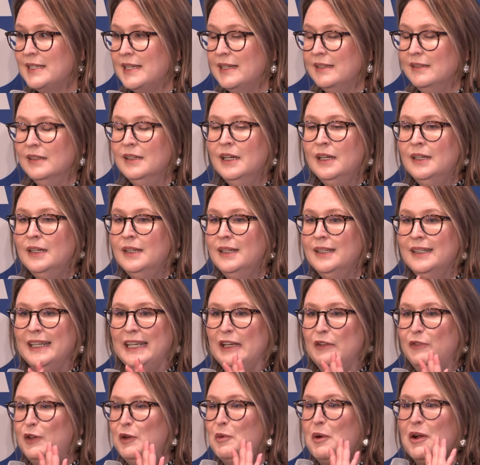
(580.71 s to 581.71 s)
And
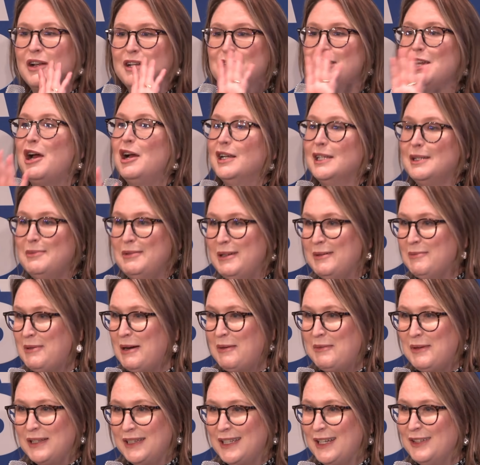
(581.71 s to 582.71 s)
if you want to talk to me about
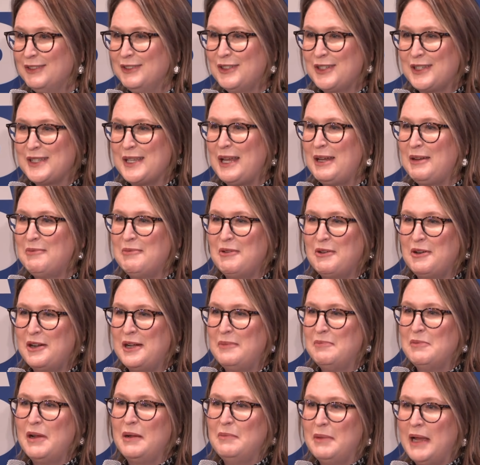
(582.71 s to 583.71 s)
what that looks like more,
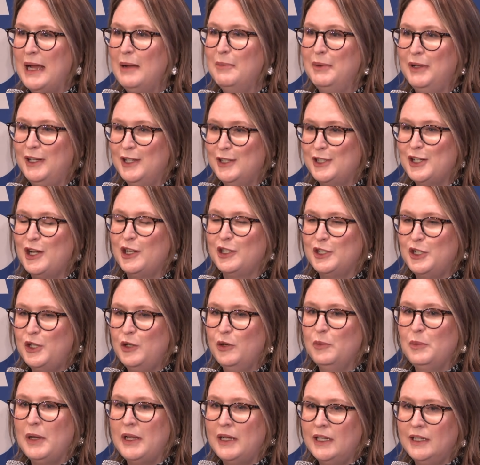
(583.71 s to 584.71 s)
I'm happy to talk to you
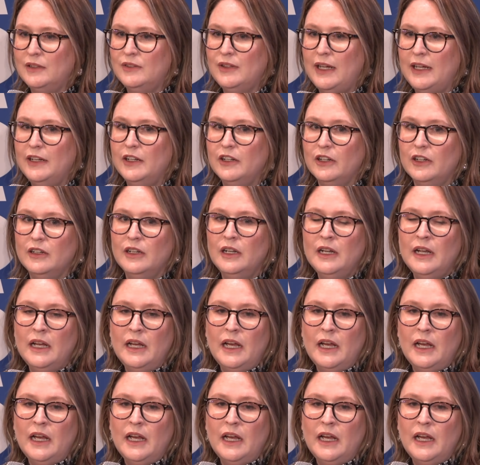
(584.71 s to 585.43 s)
about it later.